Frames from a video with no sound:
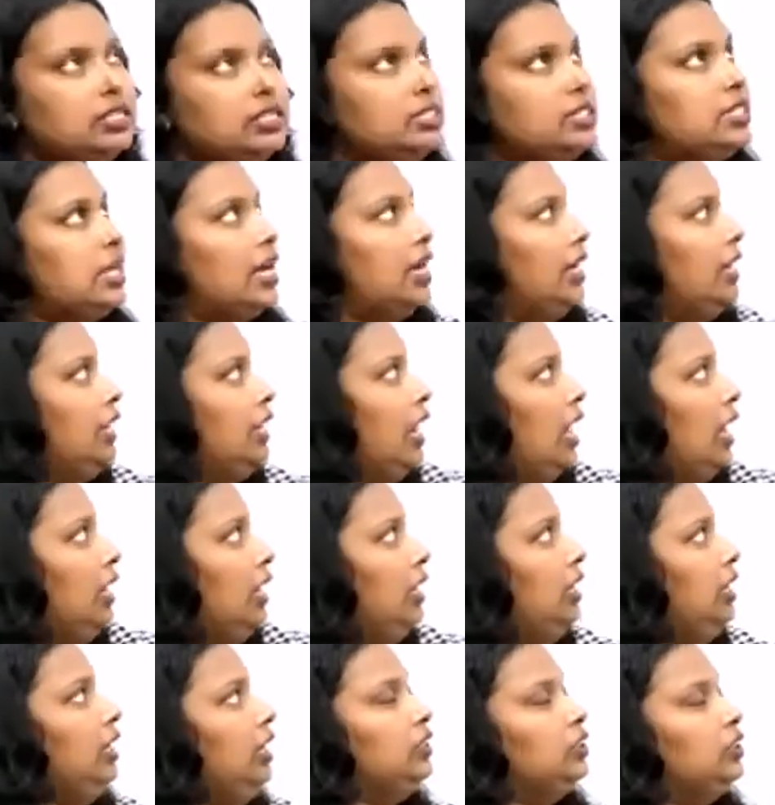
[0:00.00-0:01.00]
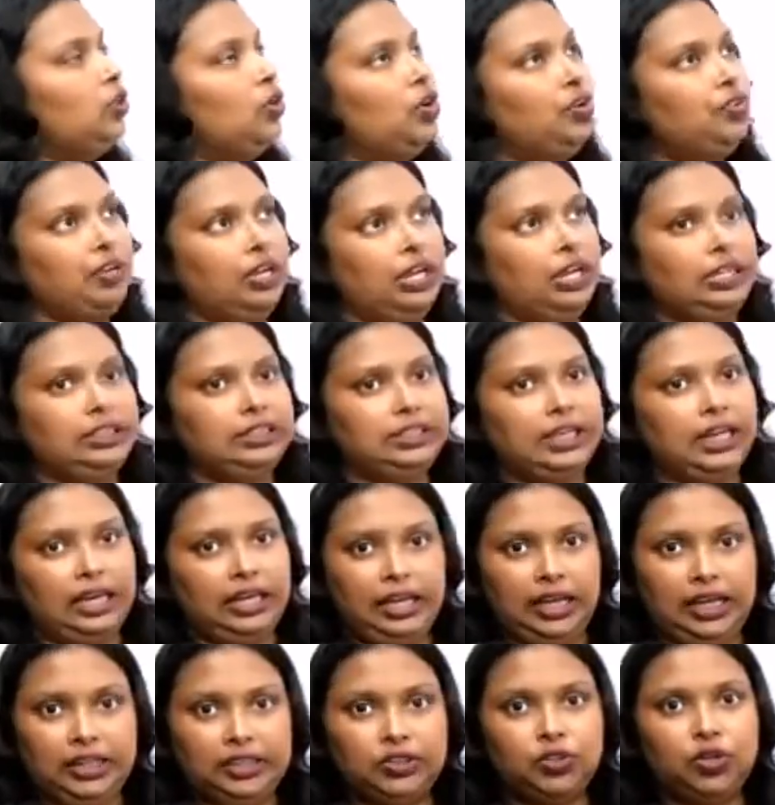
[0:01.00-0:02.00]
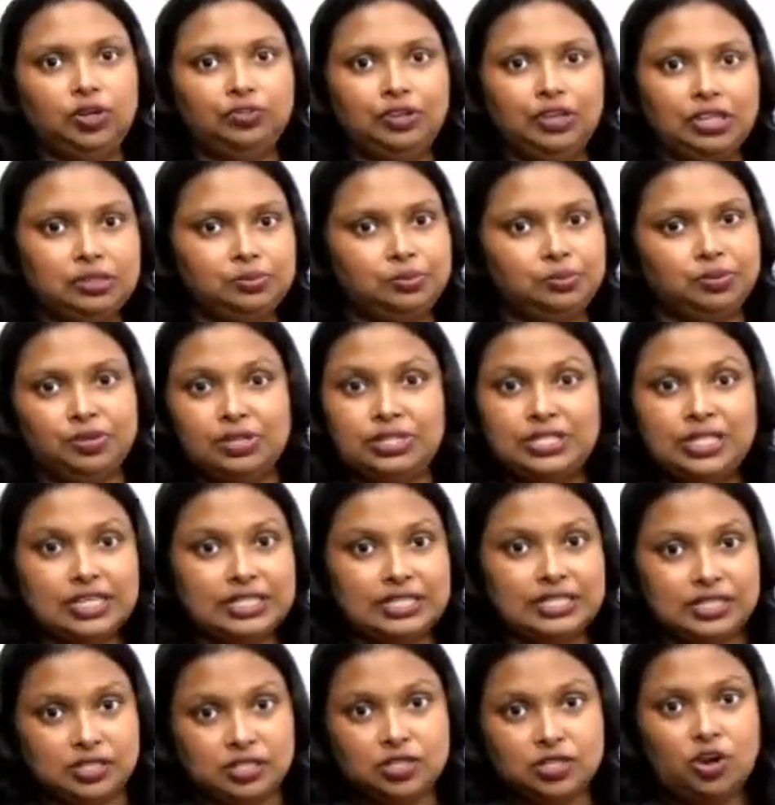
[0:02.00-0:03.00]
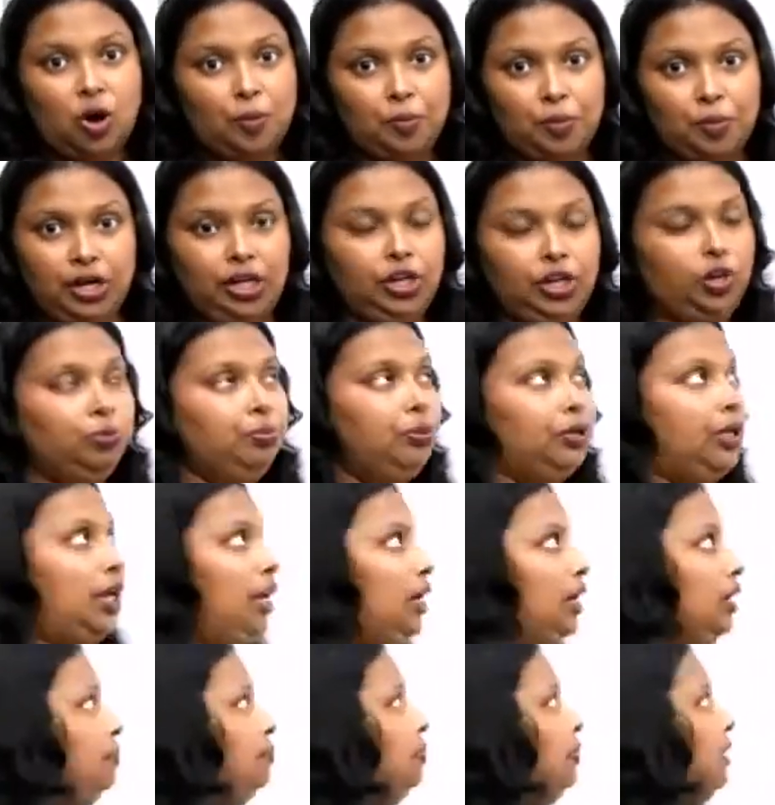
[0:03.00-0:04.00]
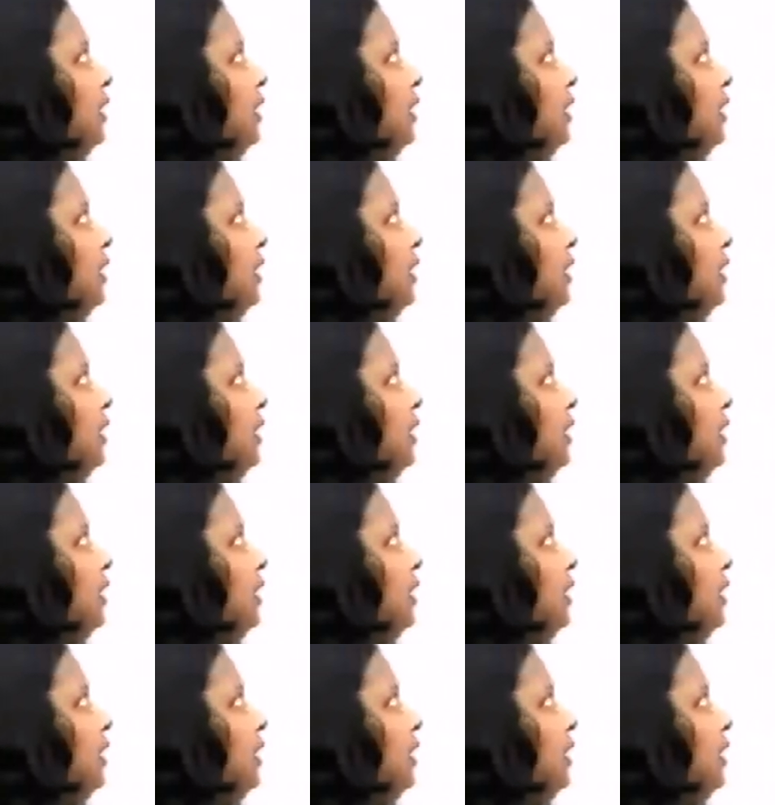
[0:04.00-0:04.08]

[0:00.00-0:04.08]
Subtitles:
sine 9x over x, sine x over x, because x is the common denominator.